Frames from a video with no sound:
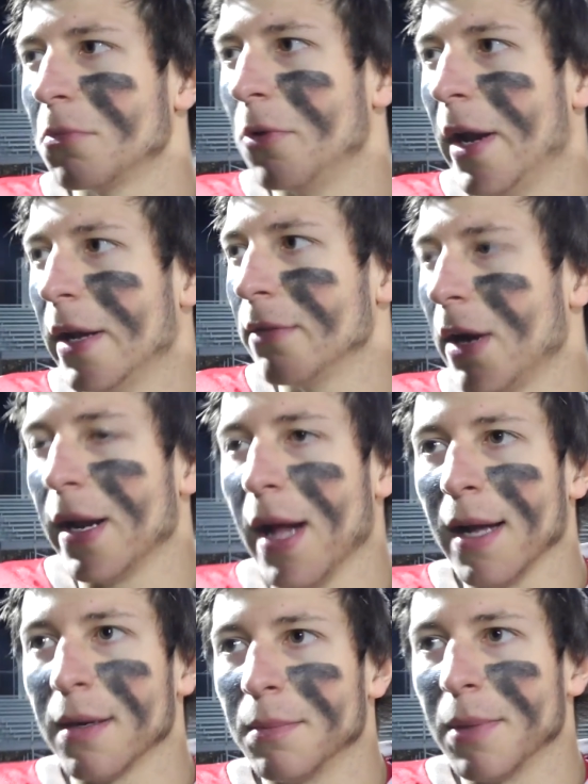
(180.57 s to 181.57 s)
ran right
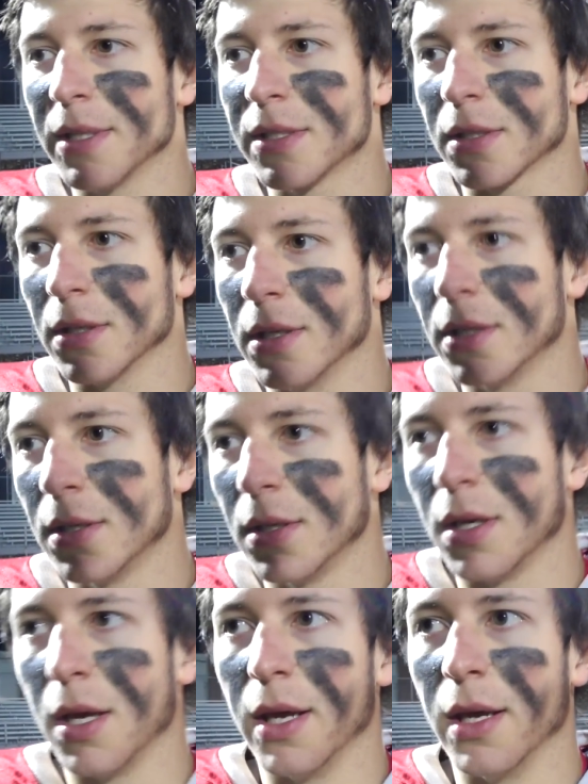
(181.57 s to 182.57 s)
at them, basically,
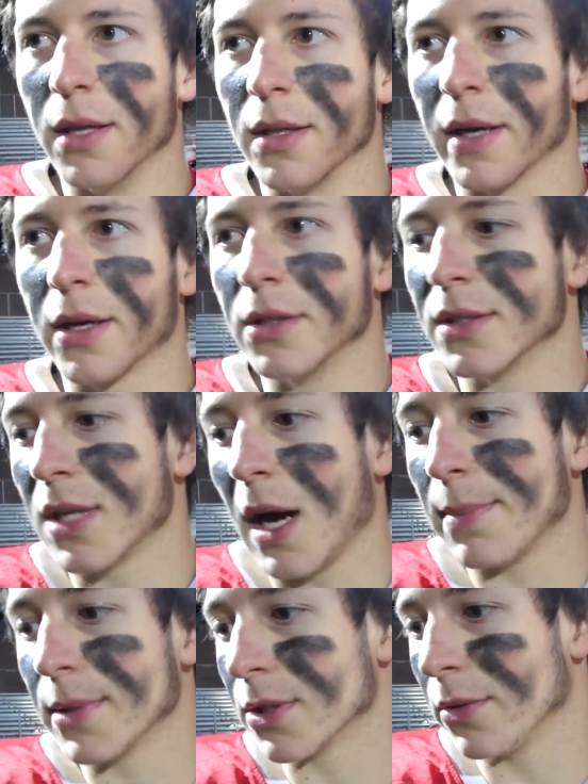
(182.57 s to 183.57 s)
and they couldn't
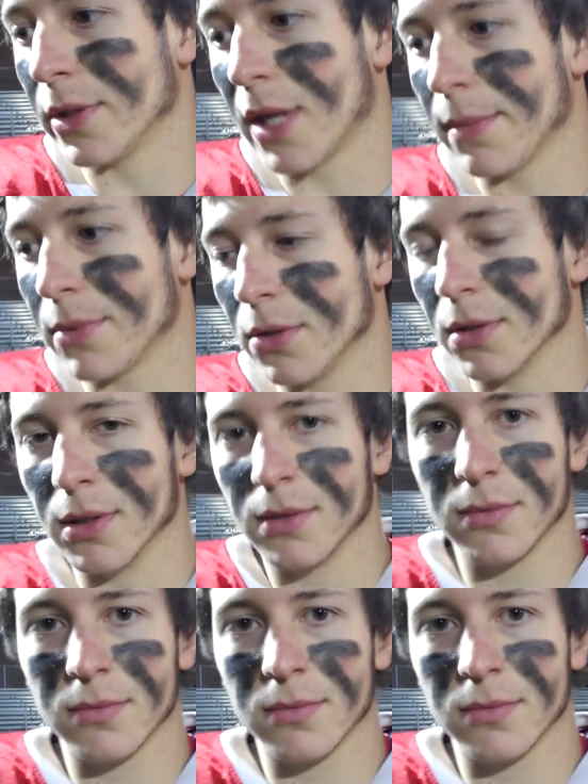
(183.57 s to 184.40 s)
stop it, so we kept doing it.